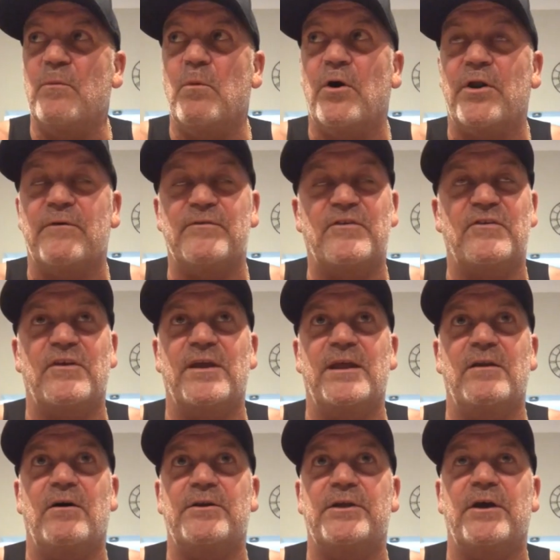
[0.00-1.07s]
what I've
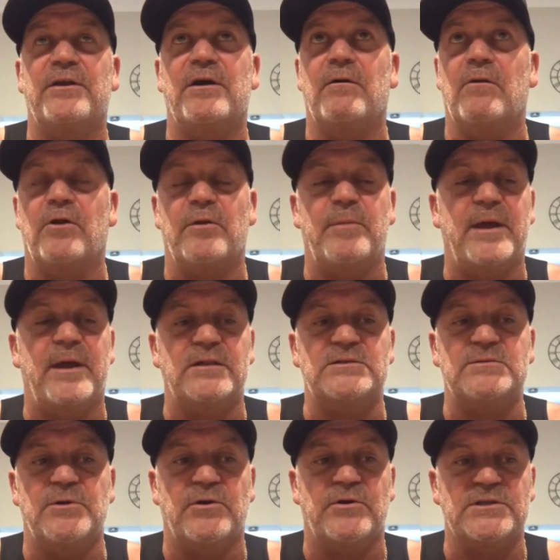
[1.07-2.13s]
seen, I don't know a lot about it,
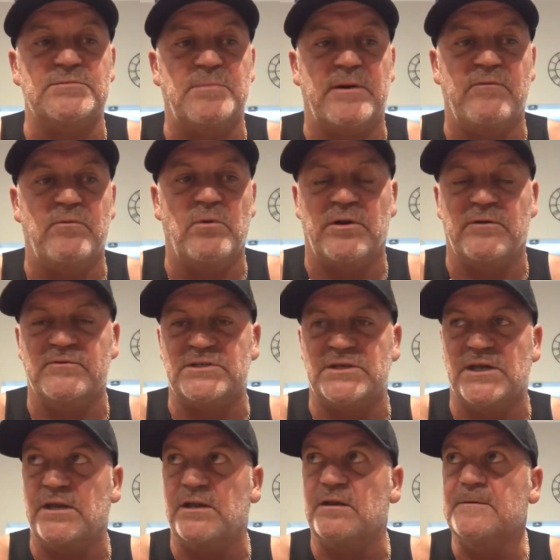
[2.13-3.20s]
to be honest, but from what I've
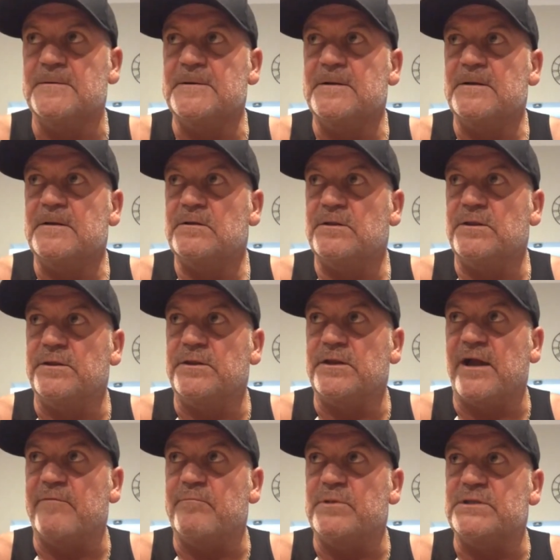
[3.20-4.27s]
seen, the
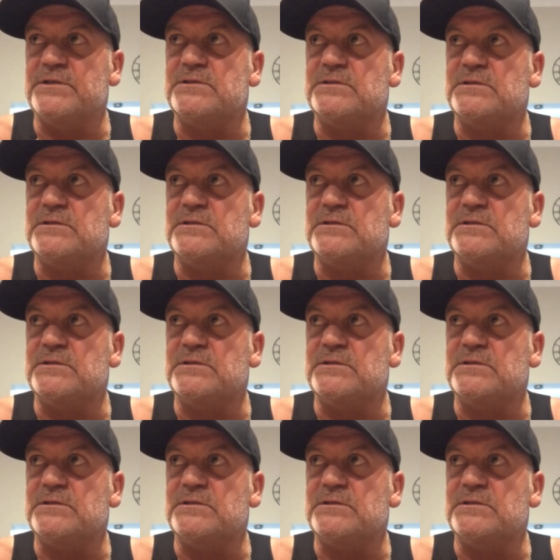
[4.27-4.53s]
government's